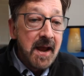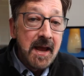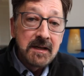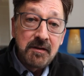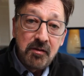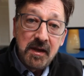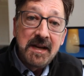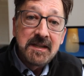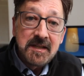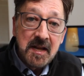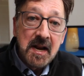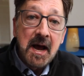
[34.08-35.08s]
and
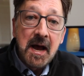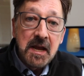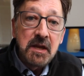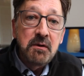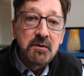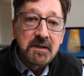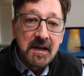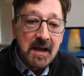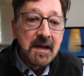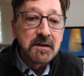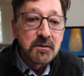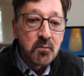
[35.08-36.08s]
things that I use
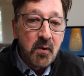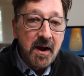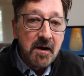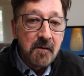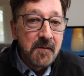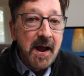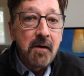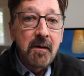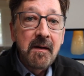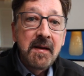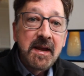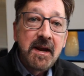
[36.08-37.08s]
as well. Now,
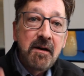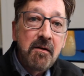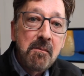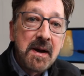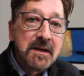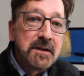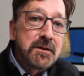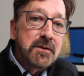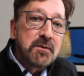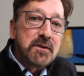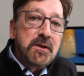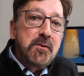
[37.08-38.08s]
here at my
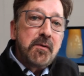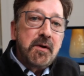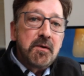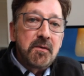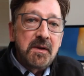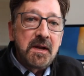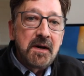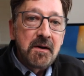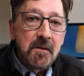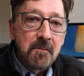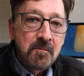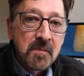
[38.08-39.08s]
digital studio,
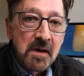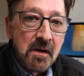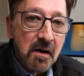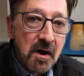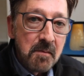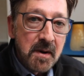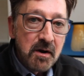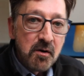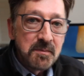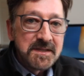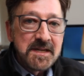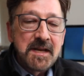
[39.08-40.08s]
here on my
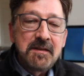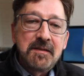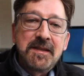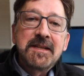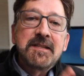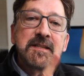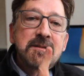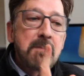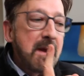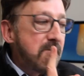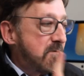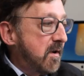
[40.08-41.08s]
homestead, this is
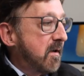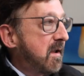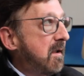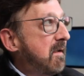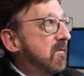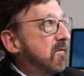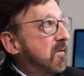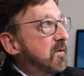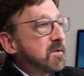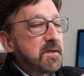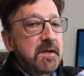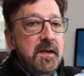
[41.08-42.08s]
my very
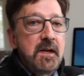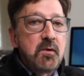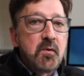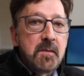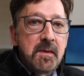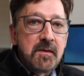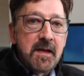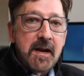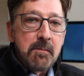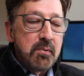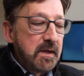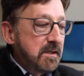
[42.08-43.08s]
first equipment that
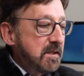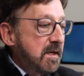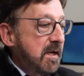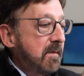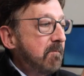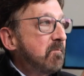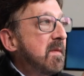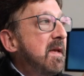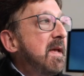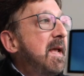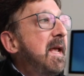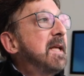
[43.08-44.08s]
I placed in.
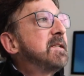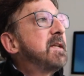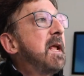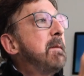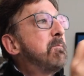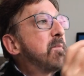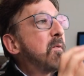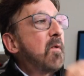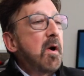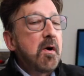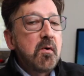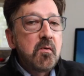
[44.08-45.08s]
It's a
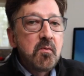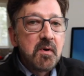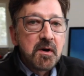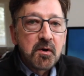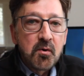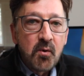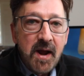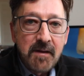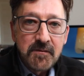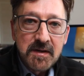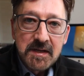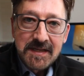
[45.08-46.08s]
Pro Craft